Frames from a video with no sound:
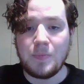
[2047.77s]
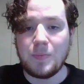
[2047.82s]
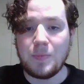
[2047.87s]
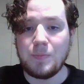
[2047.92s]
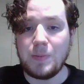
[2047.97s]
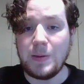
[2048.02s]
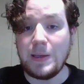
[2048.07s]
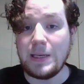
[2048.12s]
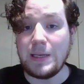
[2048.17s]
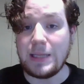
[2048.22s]

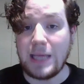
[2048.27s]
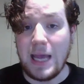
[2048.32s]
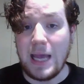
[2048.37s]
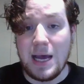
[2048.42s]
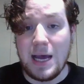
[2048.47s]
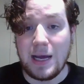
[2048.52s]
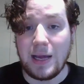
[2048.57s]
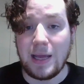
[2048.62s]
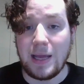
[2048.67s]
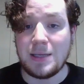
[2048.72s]
But
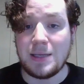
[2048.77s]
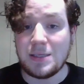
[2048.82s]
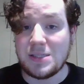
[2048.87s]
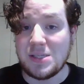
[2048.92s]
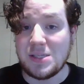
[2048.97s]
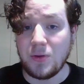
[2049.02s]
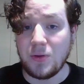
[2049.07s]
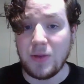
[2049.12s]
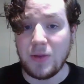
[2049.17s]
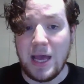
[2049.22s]
yeah,
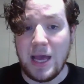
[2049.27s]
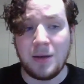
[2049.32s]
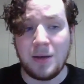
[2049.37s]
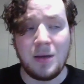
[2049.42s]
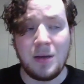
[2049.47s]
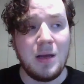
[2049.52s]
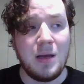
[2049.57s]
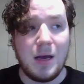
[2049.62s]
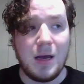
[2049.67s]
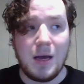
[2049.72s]
until then,
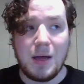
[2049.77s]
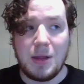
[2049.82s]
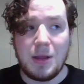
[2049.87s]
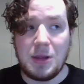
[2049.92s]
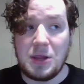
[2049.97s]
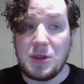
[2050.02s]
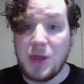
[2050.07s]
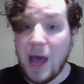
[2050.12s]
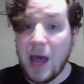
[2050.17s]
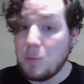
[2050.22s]

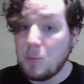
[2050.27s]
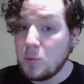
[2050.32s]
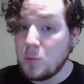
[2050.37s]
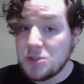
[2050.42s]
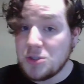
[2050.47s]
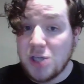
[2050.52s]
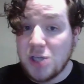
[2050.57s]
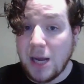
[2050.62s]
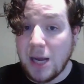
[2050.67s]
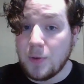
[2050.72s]
that was
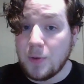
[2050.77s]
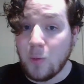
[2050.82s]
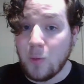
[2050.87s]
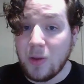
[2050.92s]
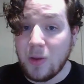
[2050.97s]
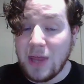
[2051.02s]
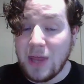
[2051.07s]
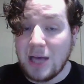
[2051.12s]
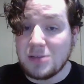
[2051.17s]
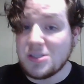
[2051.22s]
chapter
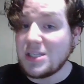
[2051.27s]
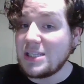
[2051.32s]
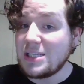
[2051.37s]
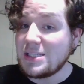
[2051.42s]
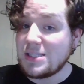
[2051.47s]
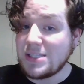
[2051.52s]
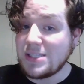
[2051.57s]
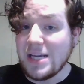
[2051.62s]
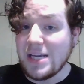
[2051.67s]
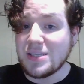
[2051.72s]

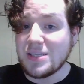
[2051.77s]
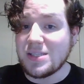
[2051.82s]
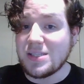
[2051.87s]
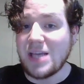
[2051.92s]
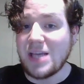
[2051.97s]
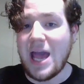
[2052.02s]
1006,